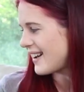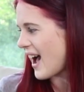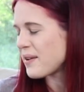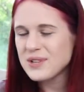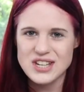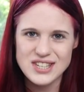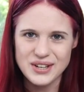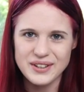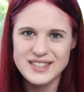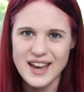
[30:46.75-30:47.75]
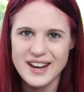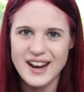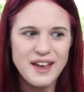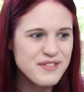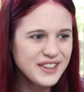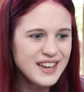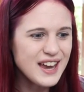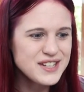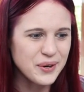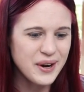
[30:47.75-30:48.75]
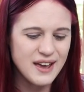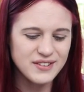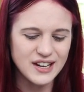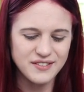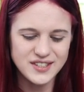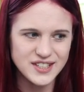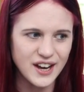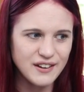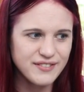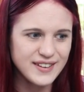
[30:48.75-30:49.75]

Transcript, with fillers: I'm just so excited. I feel like I don't have enough stuff.